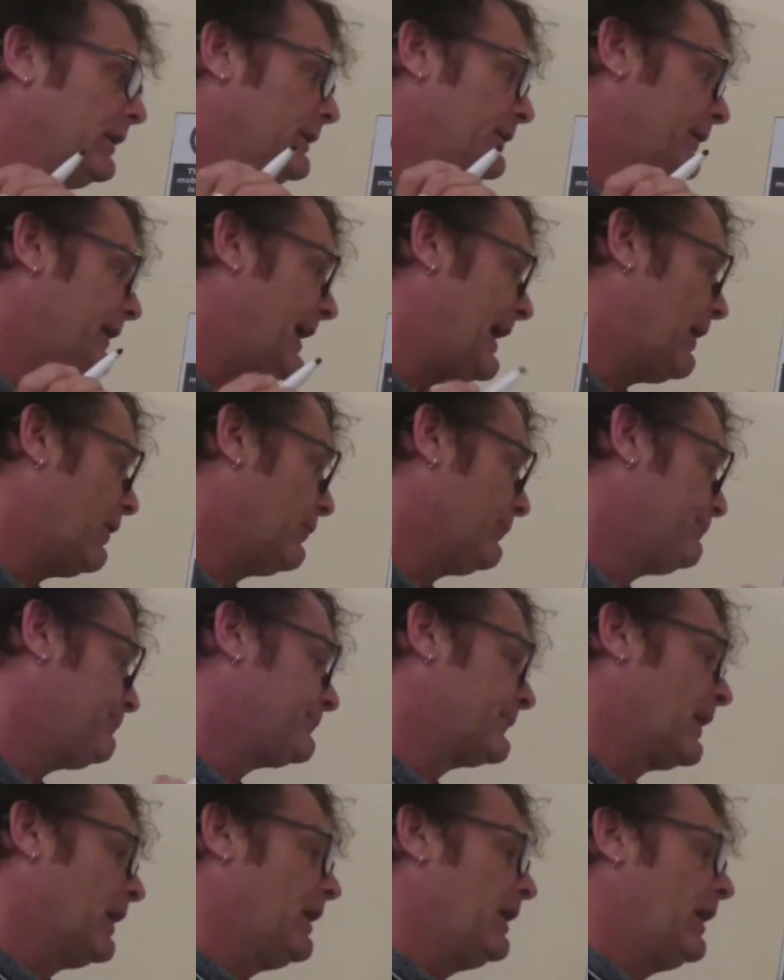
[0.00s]
Now,
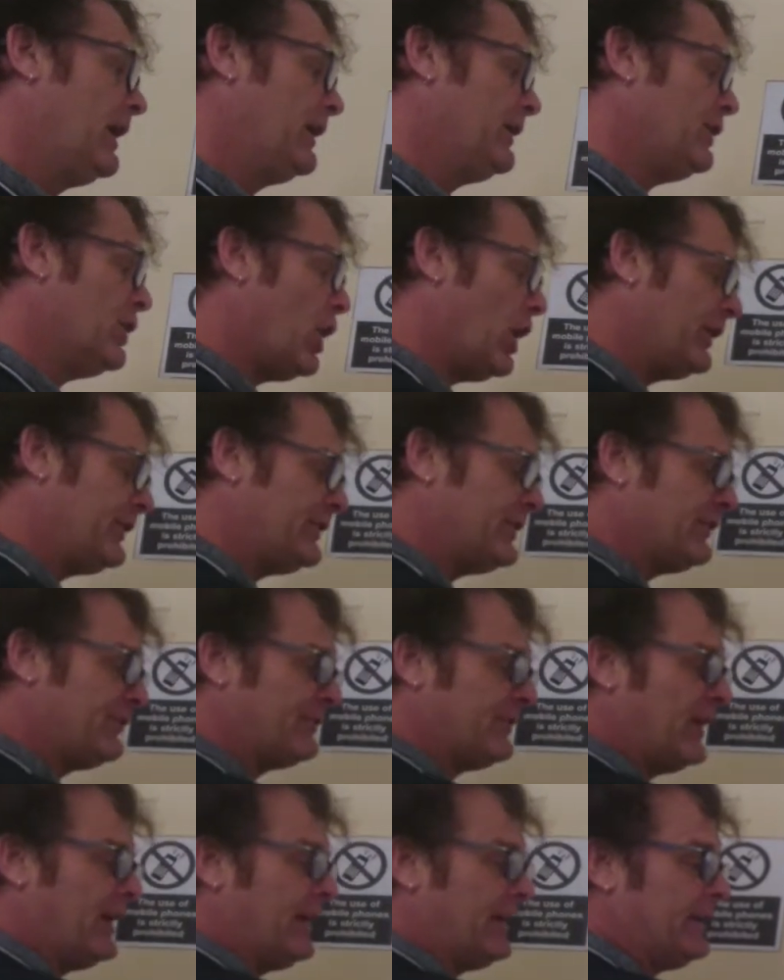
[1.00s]
a
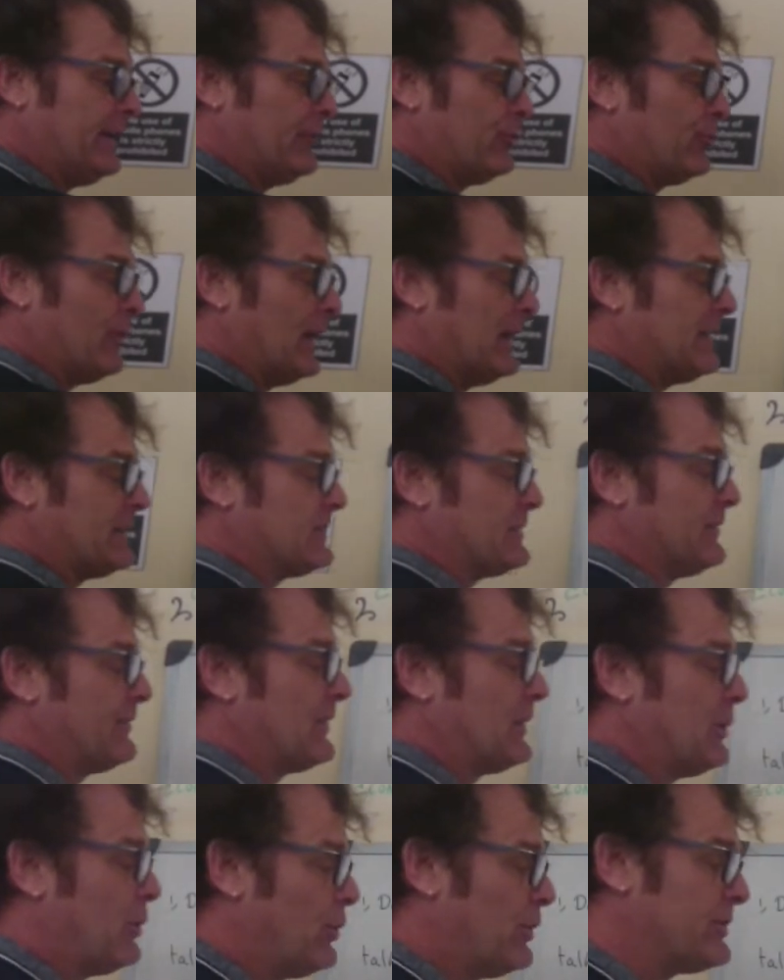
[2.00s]
non-defining relative
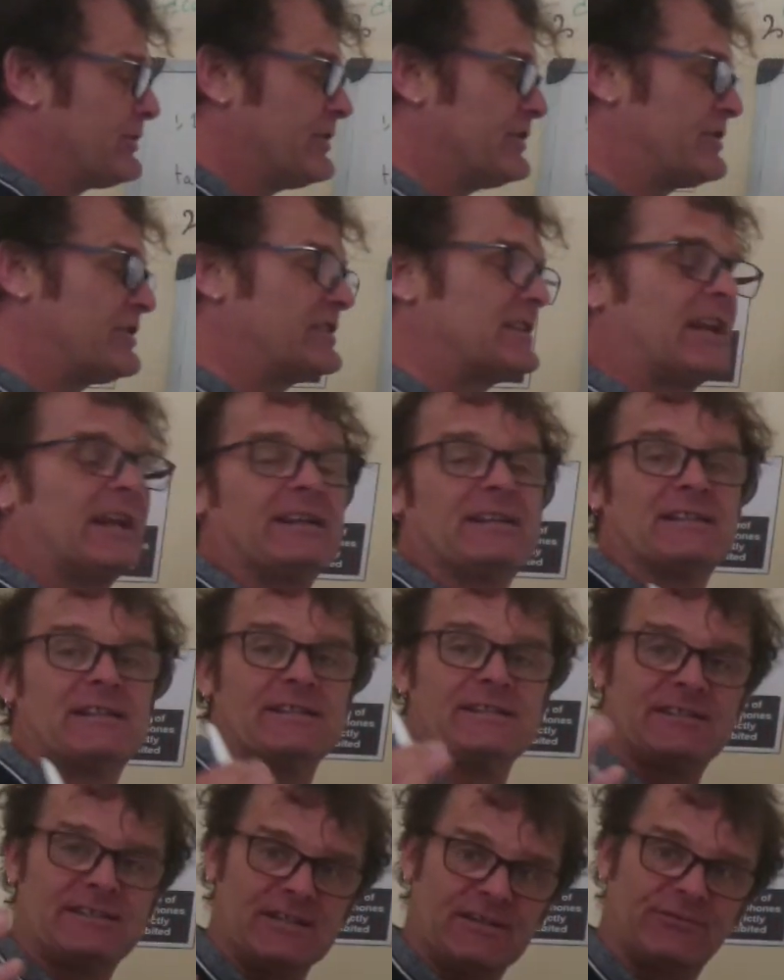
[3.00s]
clause is
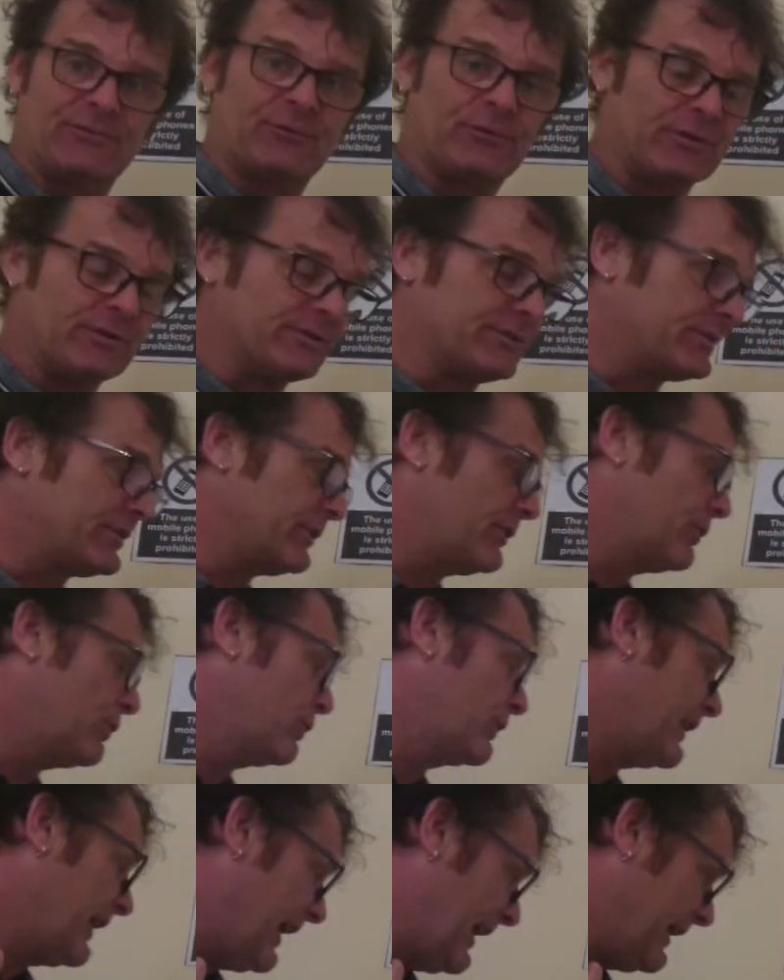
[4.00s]
slightly different.
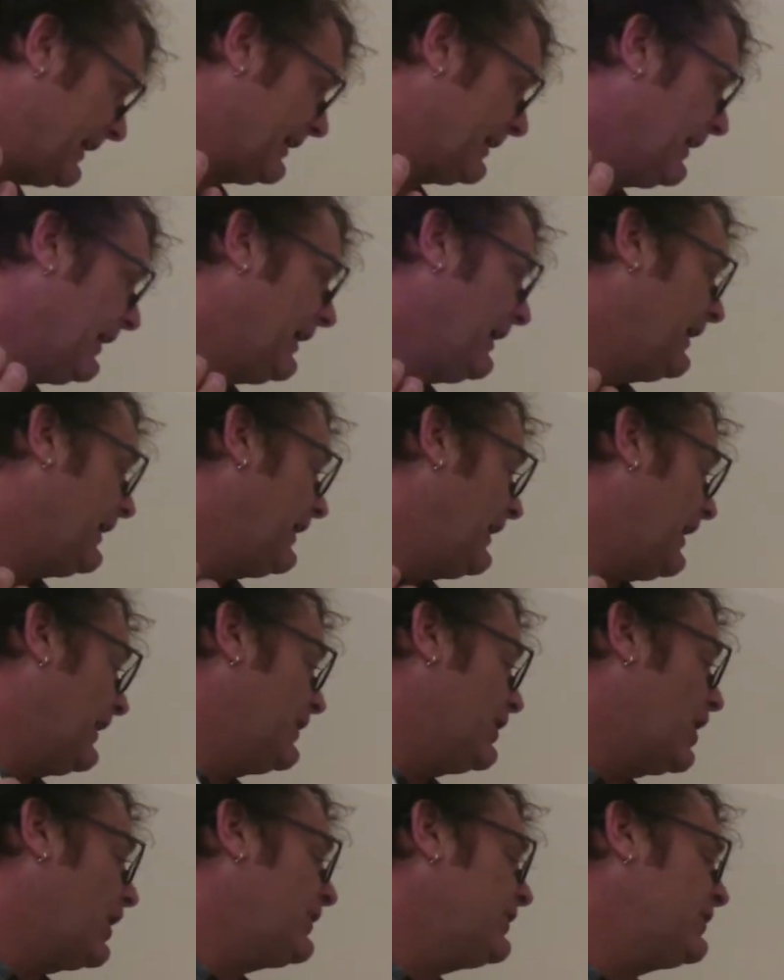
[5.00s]
Okay. A
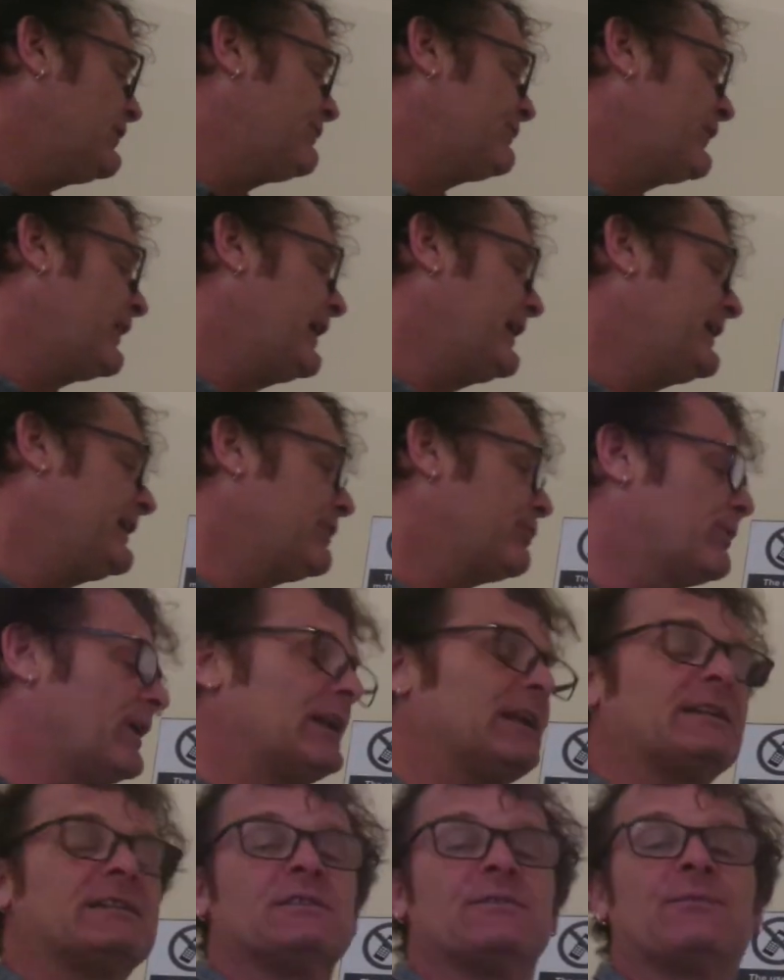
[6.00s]
non-defining
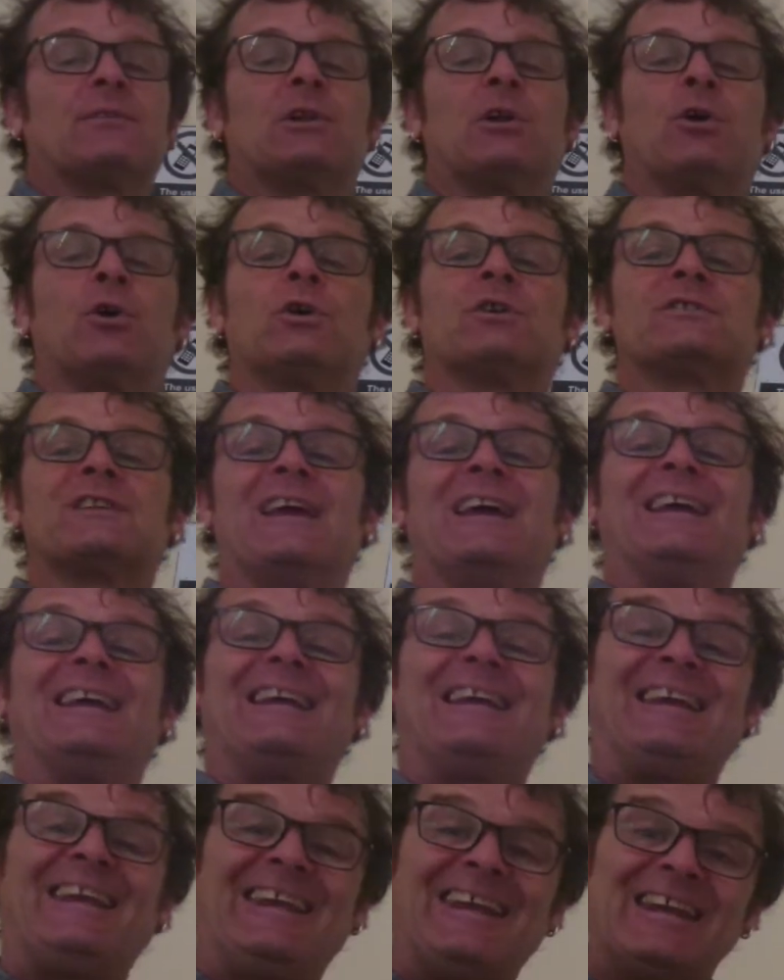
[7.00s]
relative clause
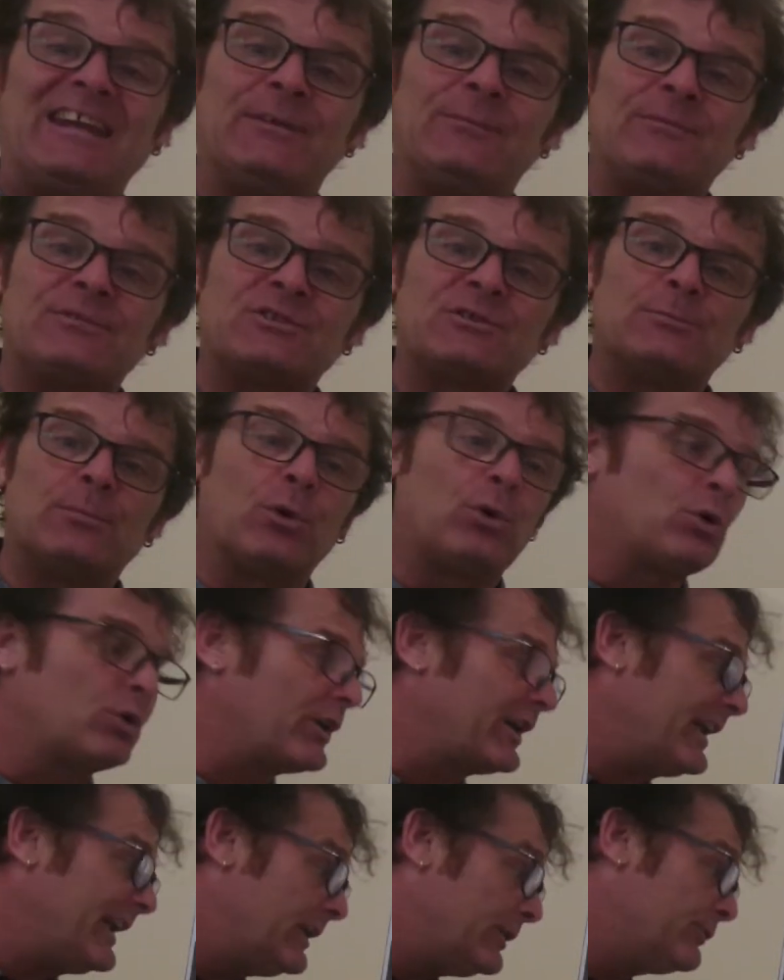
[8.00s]
gives
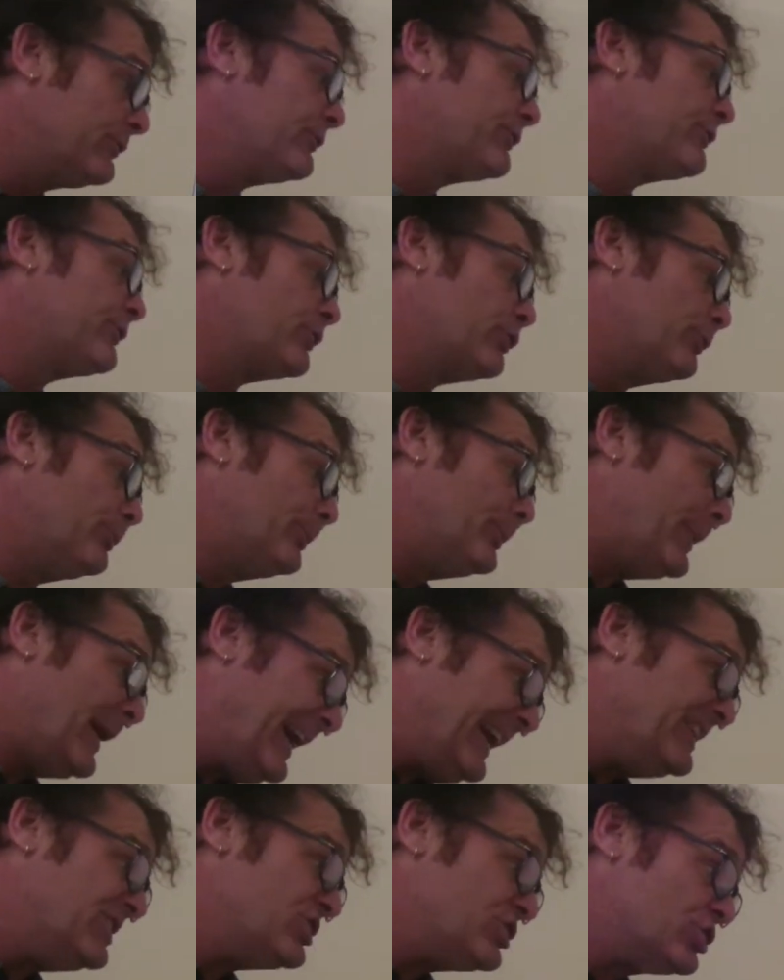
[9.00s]
more
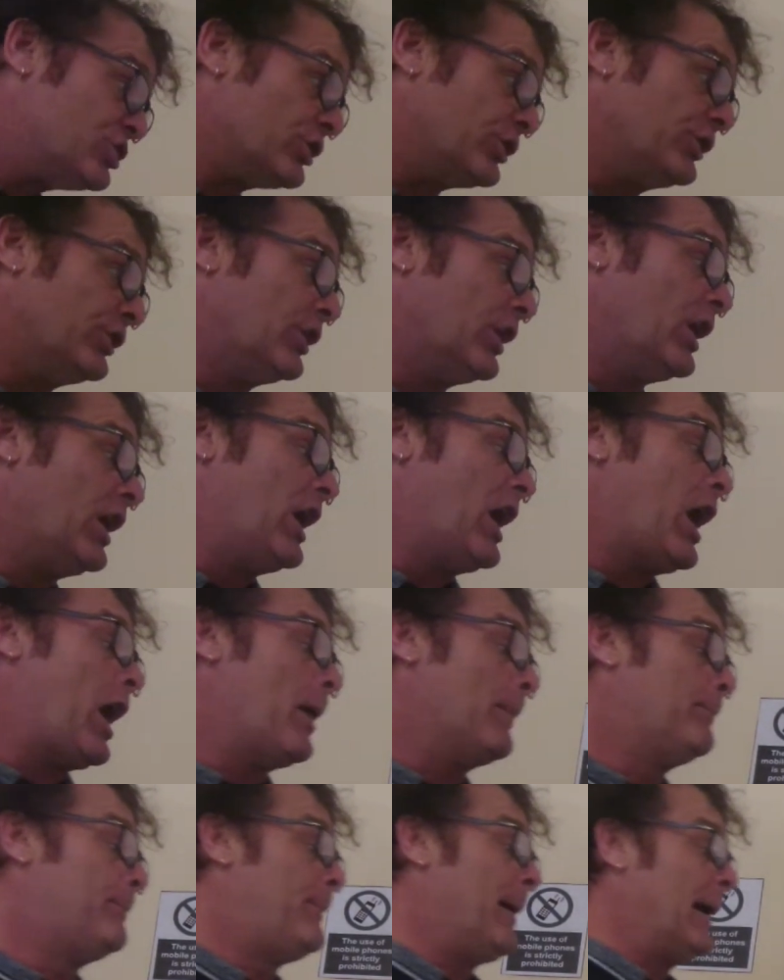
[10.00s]
information
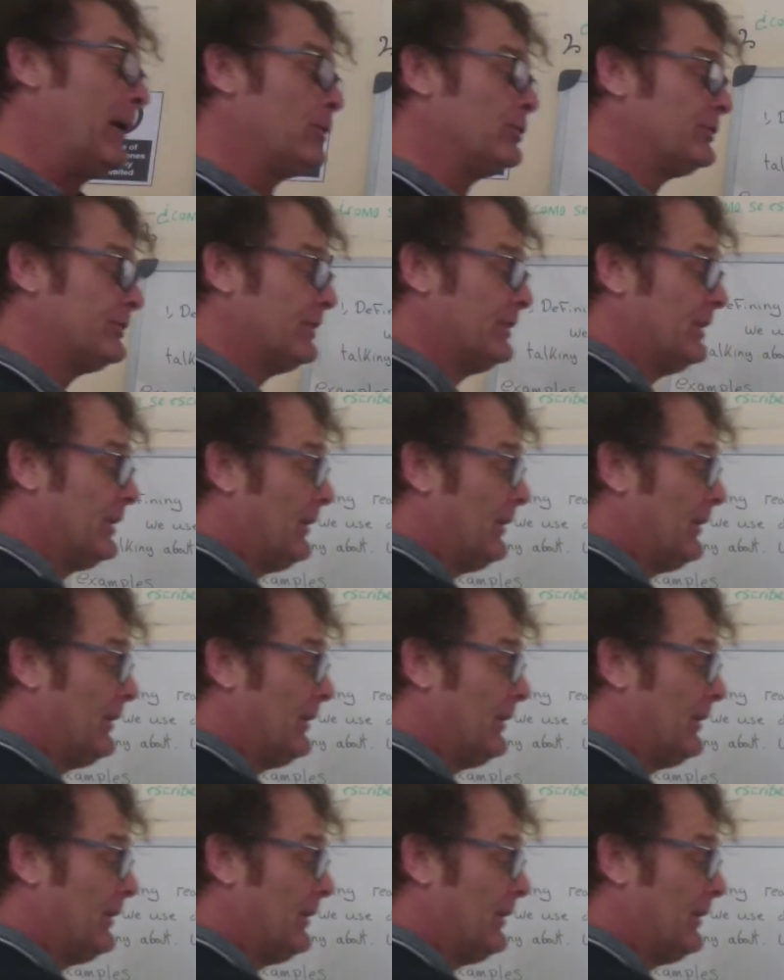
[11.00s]
about